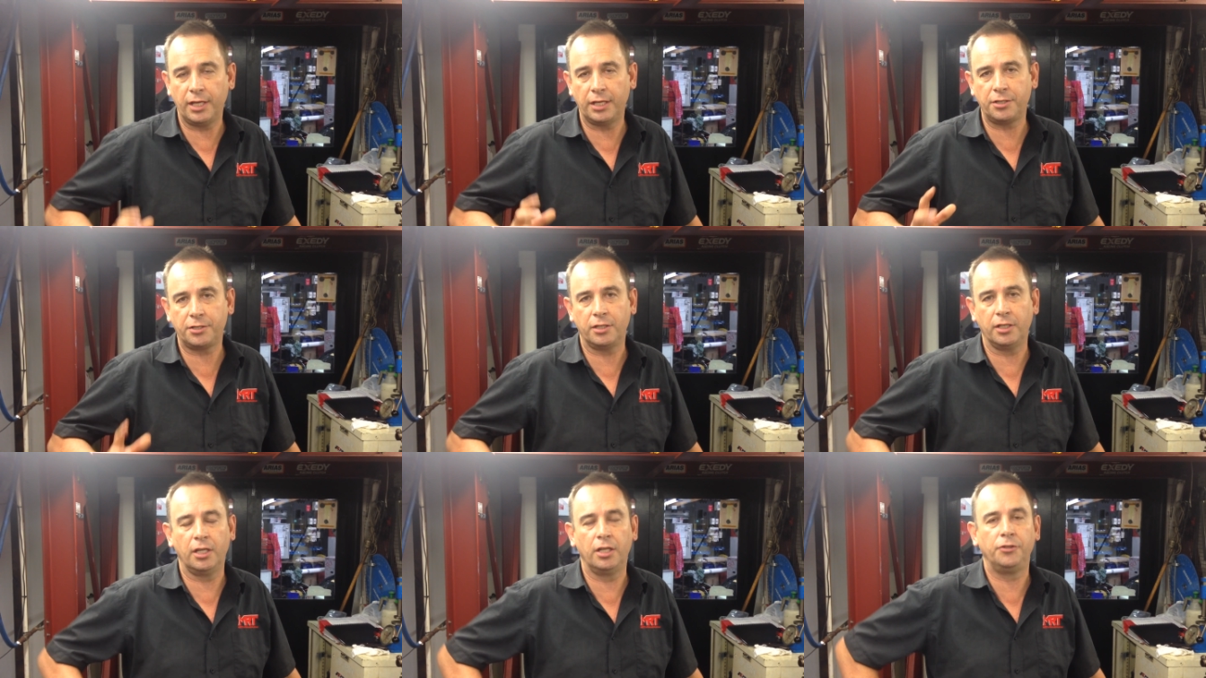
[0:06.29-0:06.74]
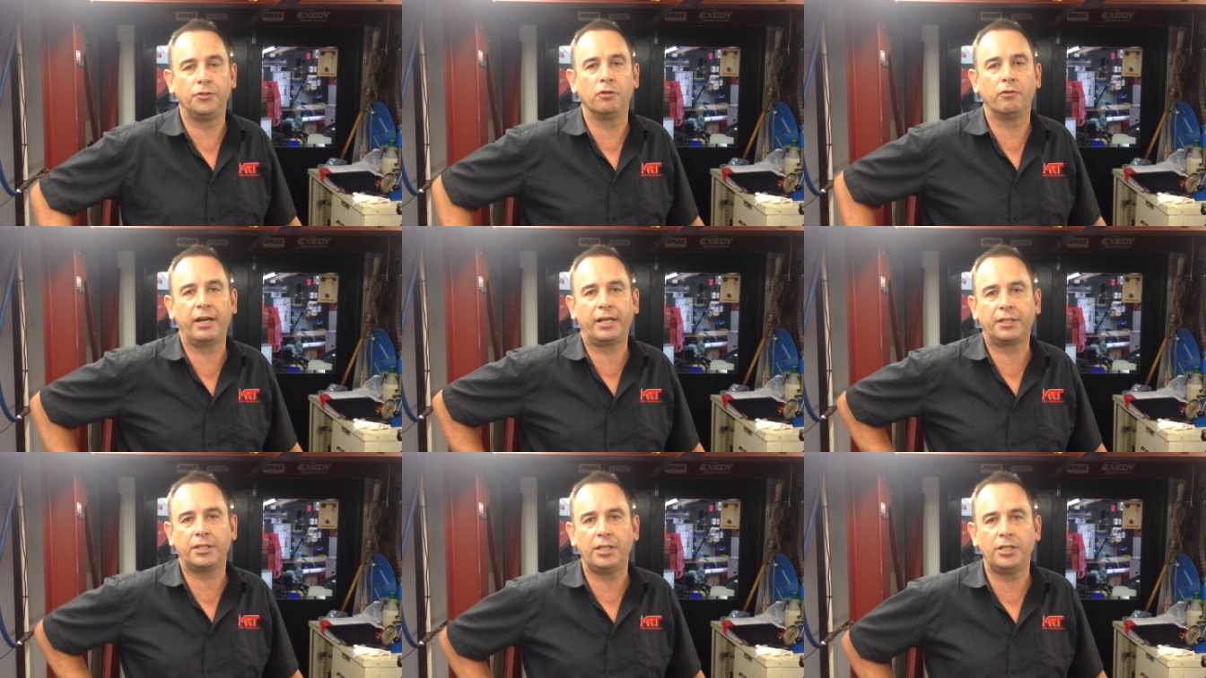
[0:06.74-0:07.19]
That's the
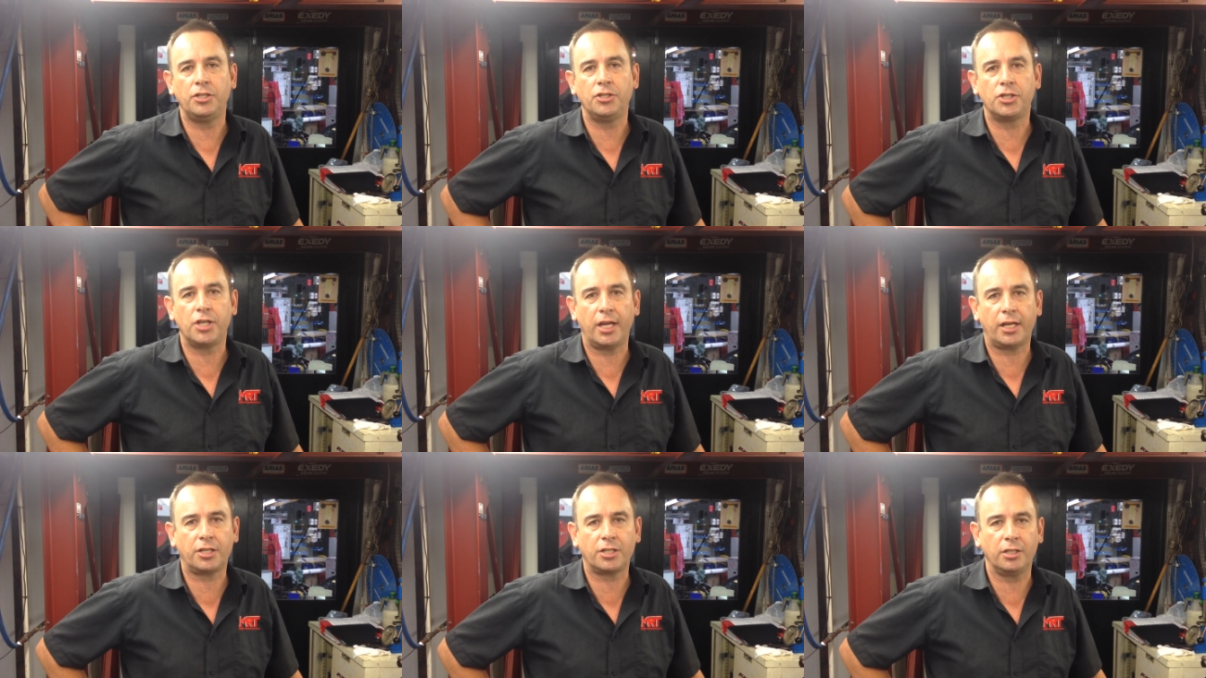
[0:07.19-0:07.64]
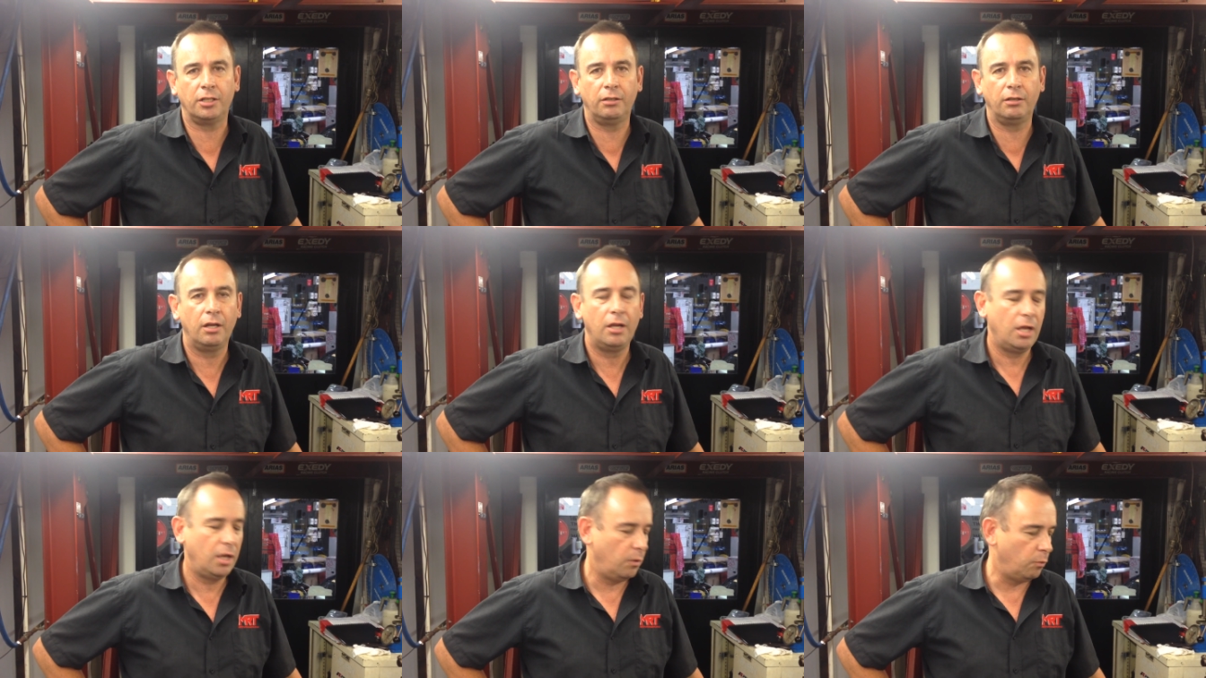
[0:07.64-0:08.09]
direct
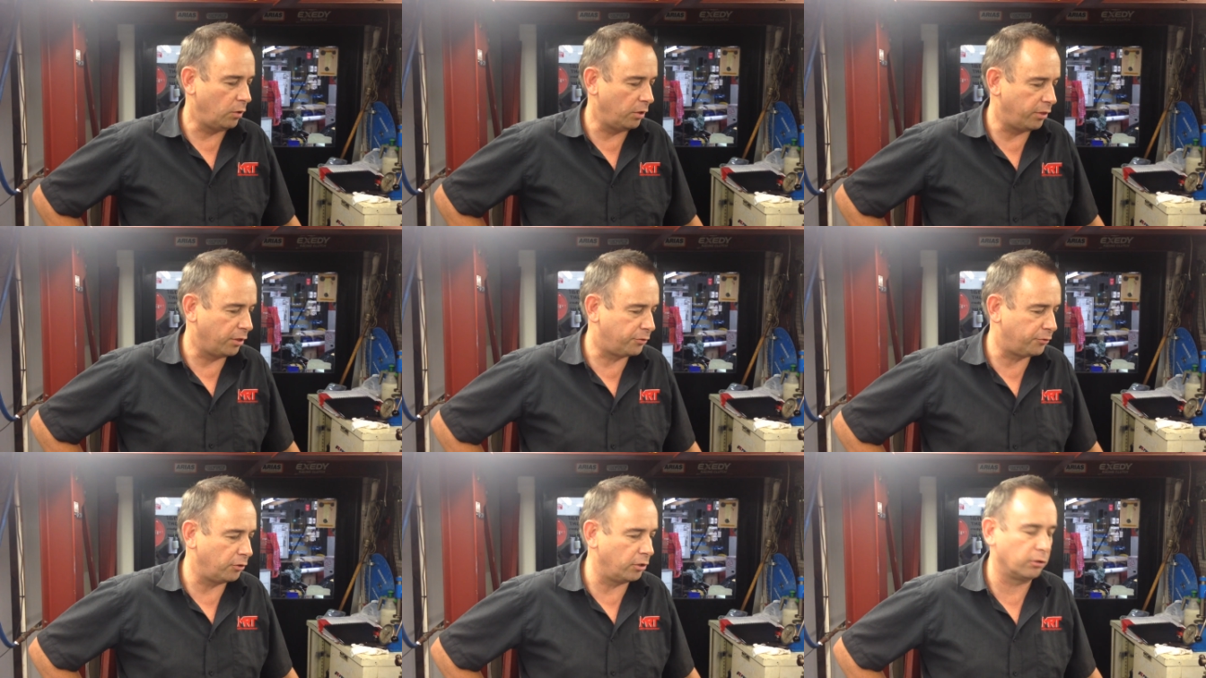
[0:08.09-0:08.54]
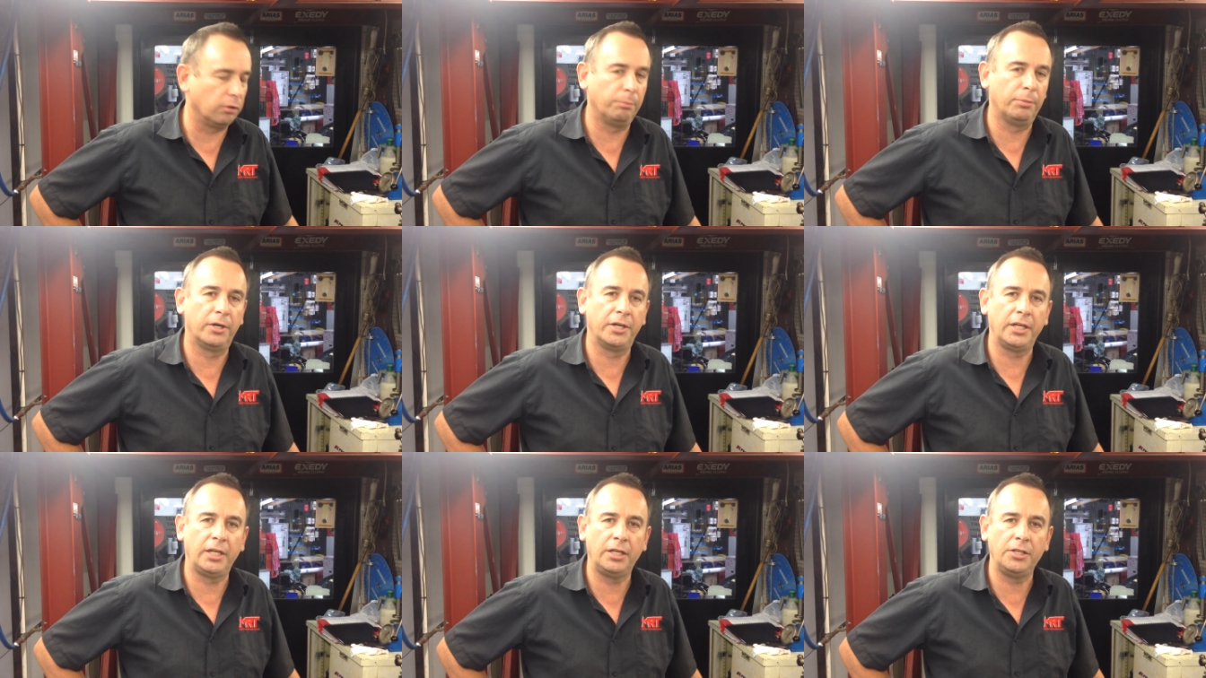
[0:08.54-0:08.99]
injection with the throttle
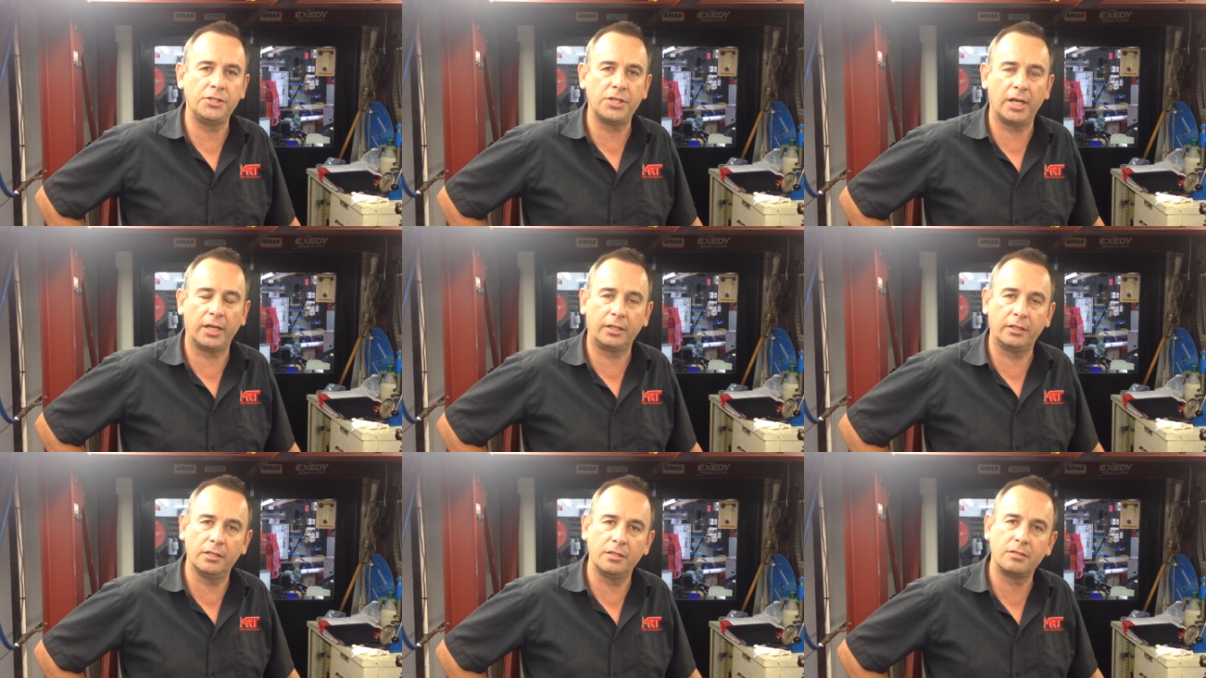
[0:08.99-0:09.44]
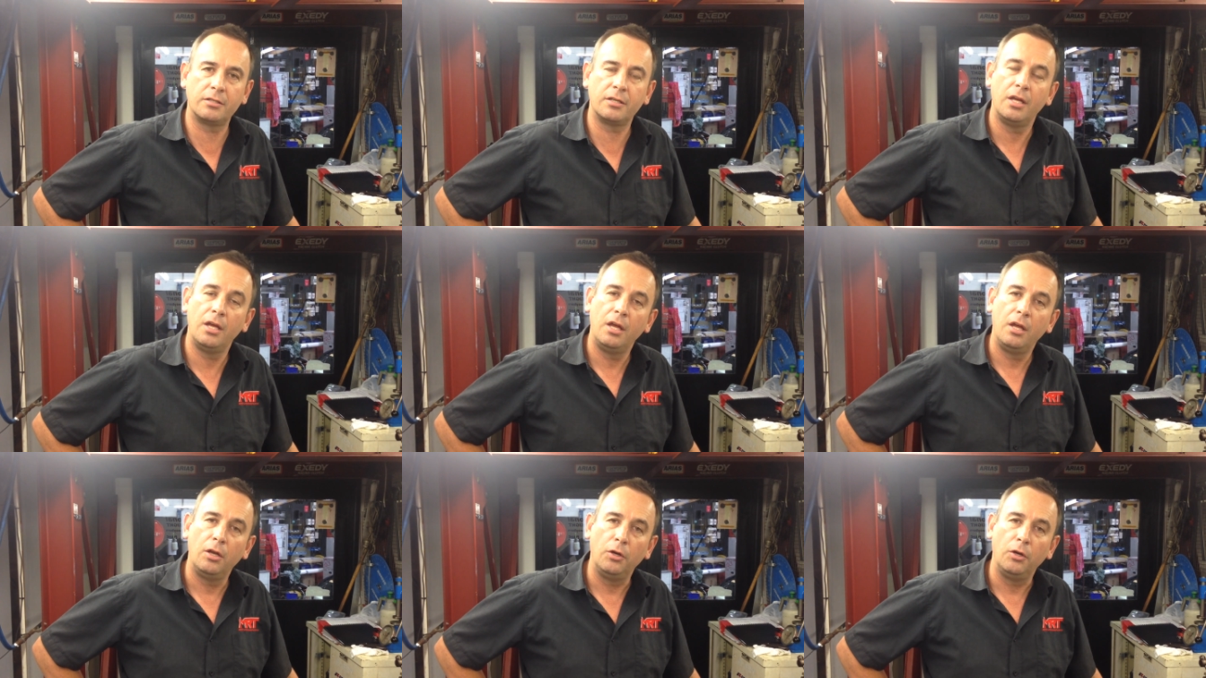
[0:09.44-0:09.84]
body injectors,